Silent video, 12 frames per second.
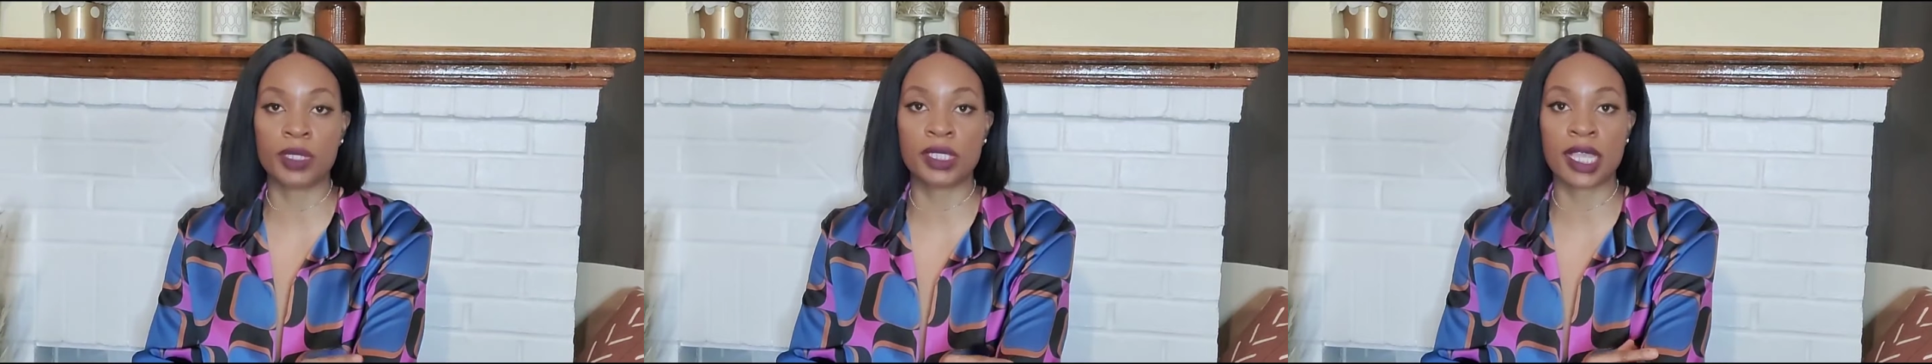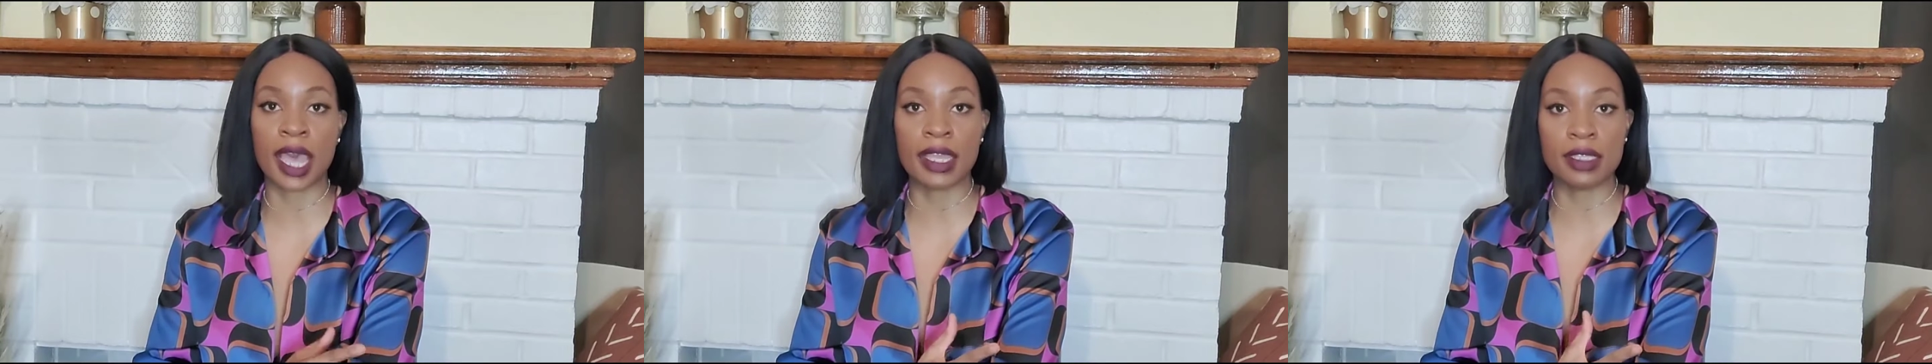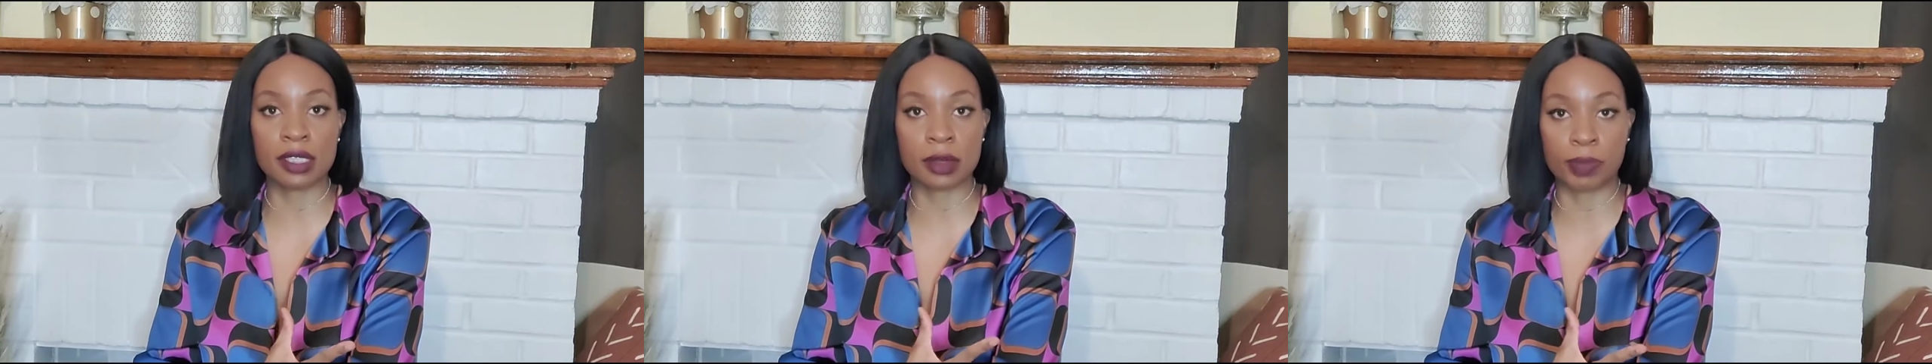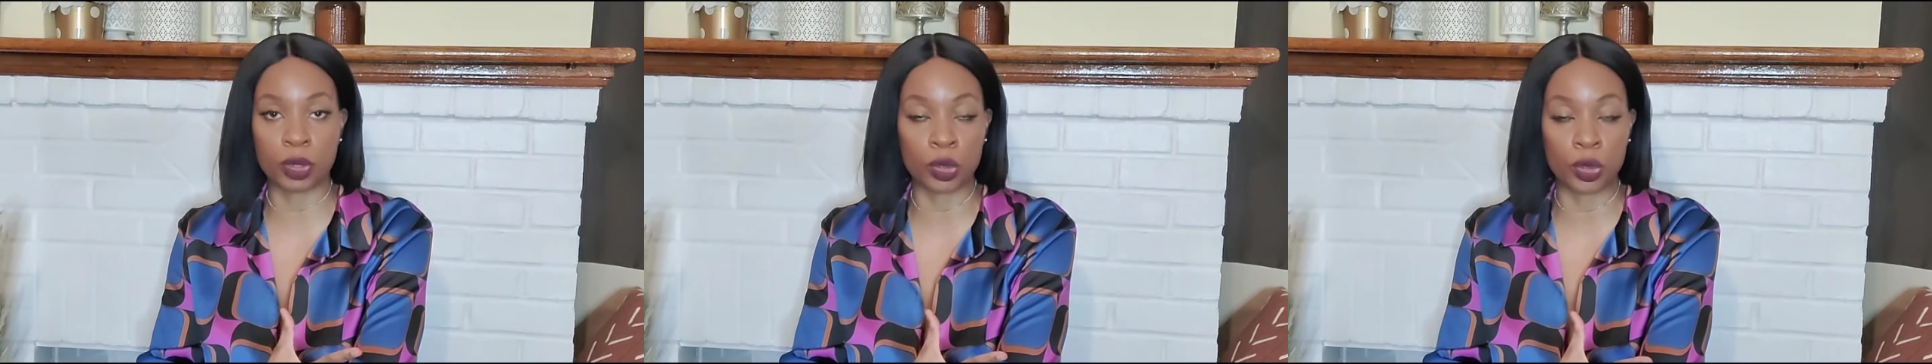besides
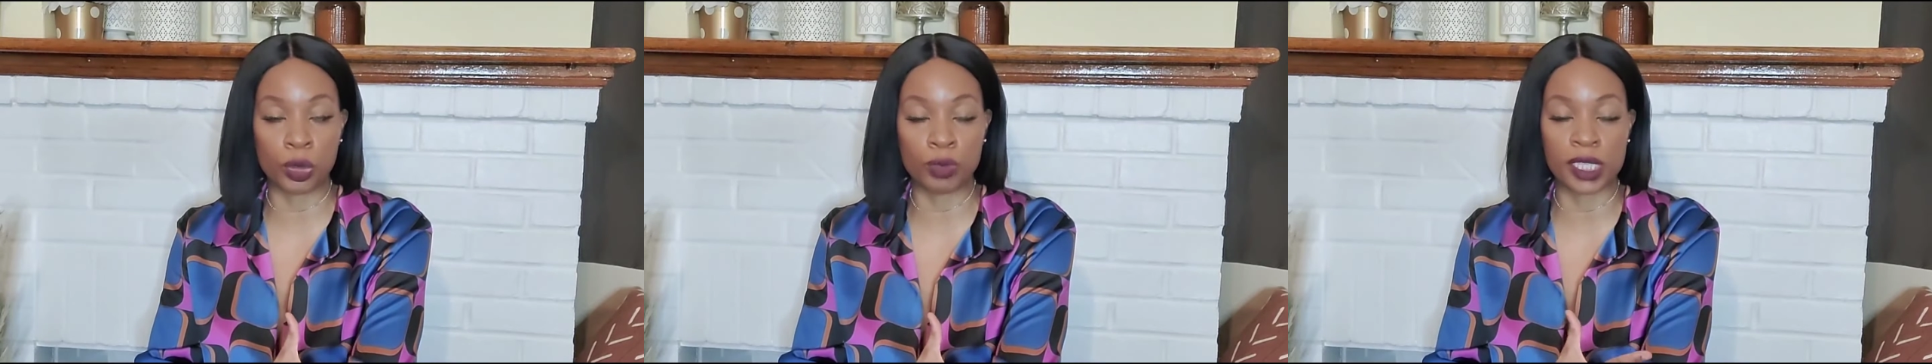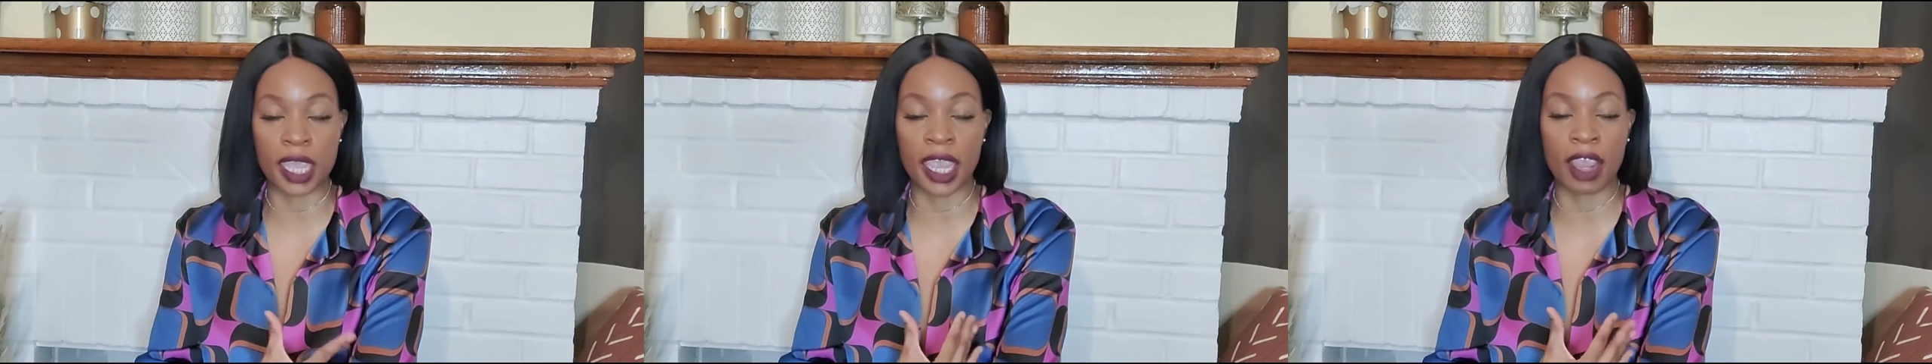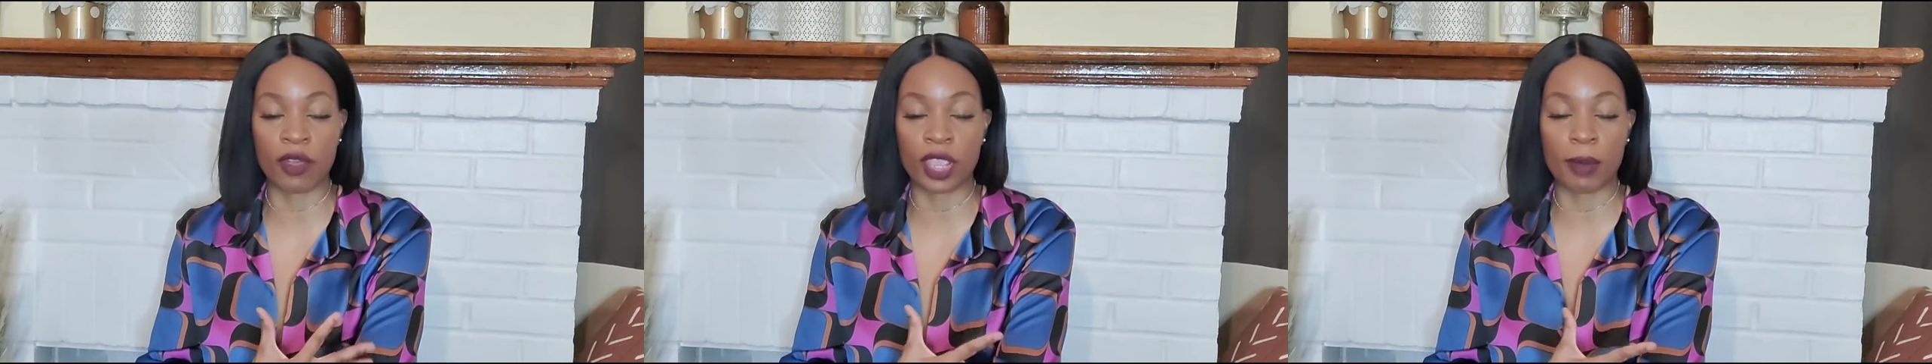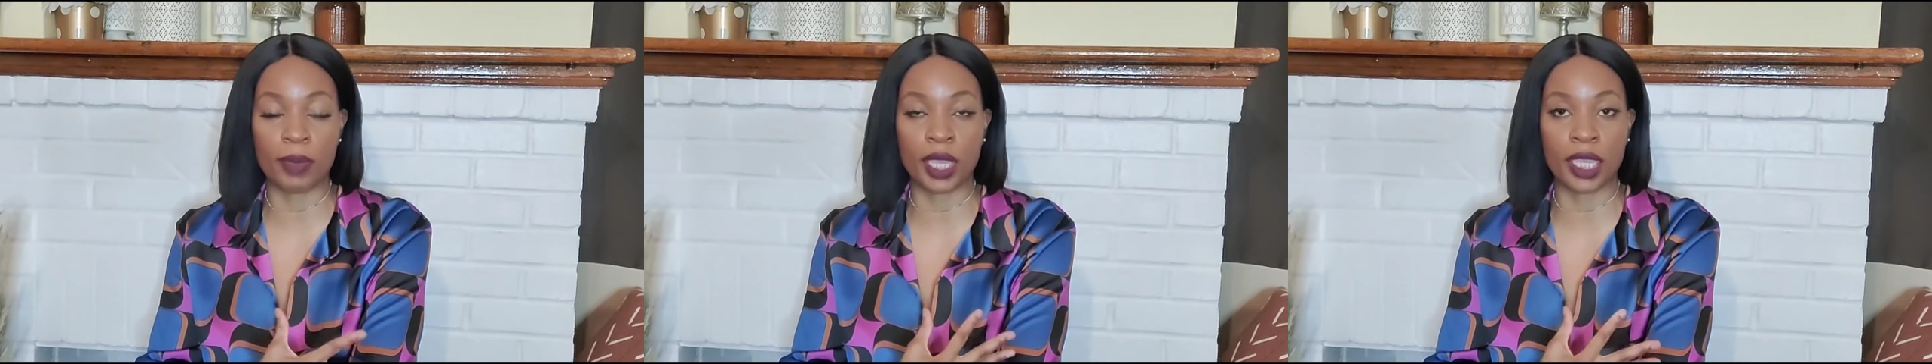the boobs
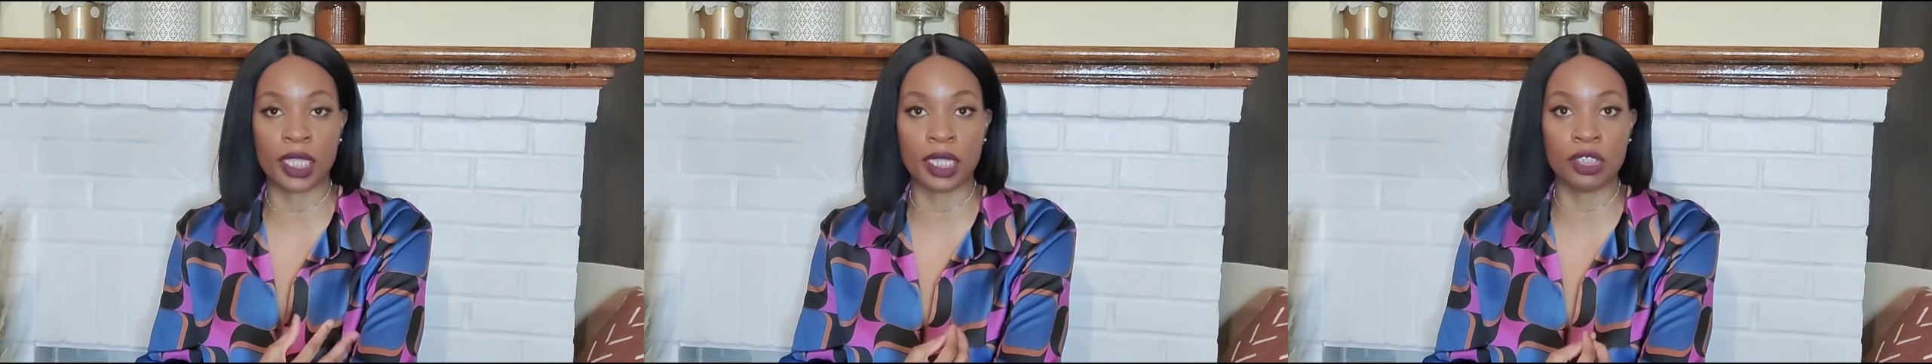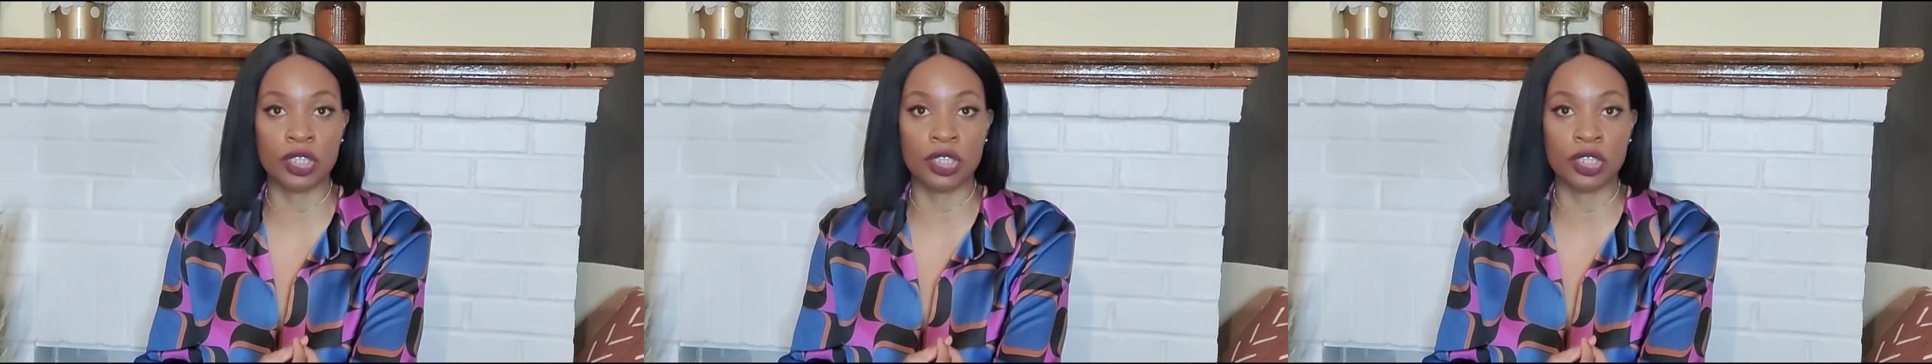area being,